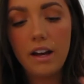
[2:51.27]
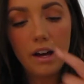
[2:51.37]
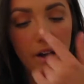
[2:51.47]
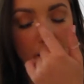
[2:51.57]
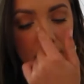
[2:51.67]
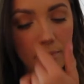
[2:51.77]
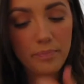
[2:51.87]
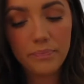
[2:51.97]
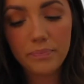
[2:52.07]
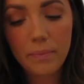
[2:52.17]

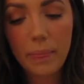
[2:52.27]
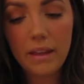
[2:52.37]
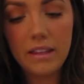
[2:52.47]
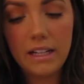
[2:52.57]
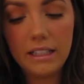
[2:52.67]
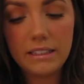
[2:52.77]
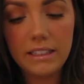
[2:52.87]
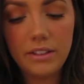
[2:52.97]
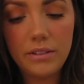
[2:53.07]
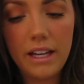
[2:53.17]
The next
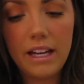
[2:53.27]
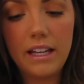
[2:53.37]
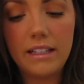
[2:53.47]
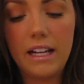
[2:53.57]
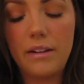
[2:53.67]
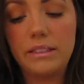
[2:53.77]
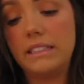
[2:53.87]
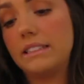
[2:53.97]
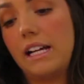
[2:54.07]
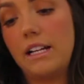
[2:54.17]
thing you get that I was
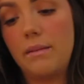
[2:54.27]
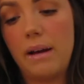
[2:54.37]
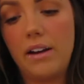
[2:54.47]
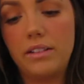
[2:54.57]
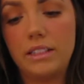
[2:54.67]
excited about,